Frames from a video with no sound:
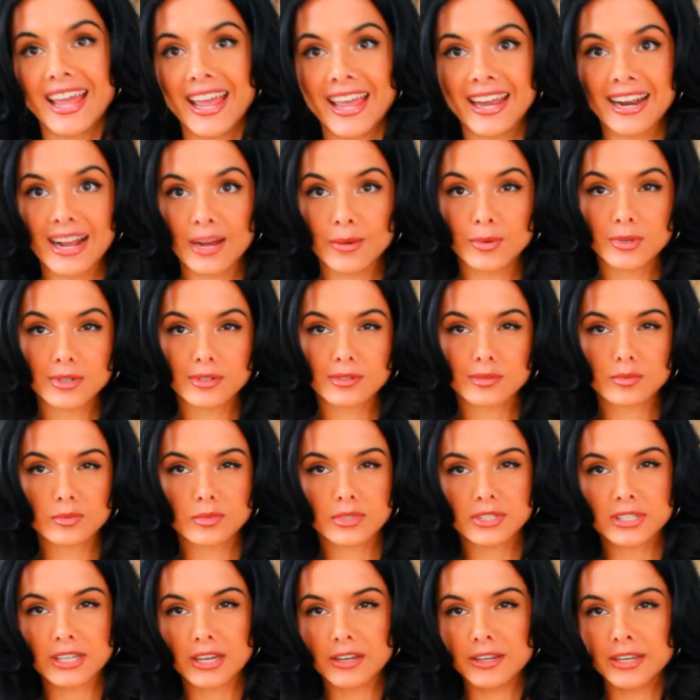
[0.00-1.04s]
And I will
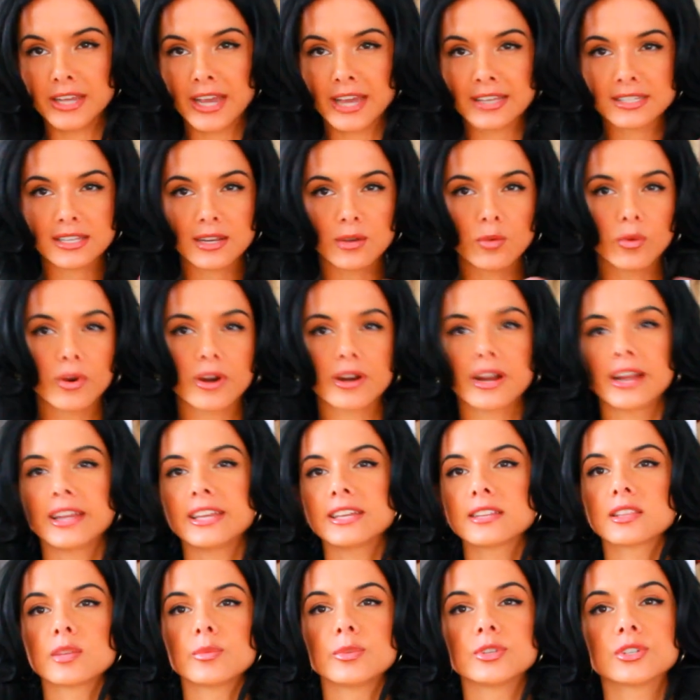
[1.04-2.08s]
tell you guys like where I
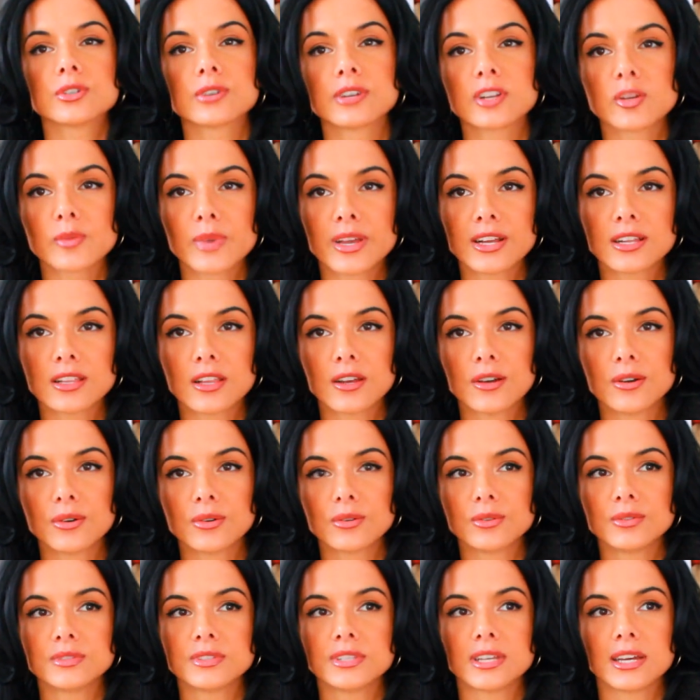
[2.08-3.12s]
get the majority of my
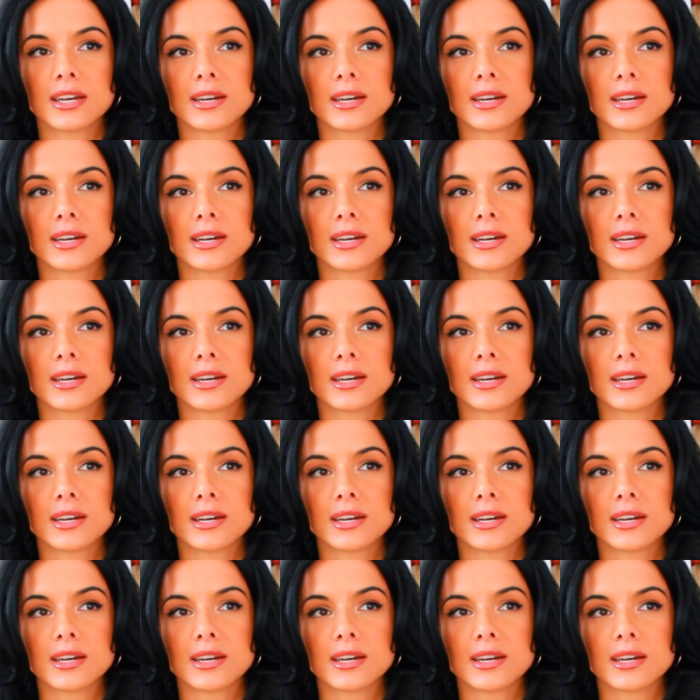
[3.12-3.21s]
clothes,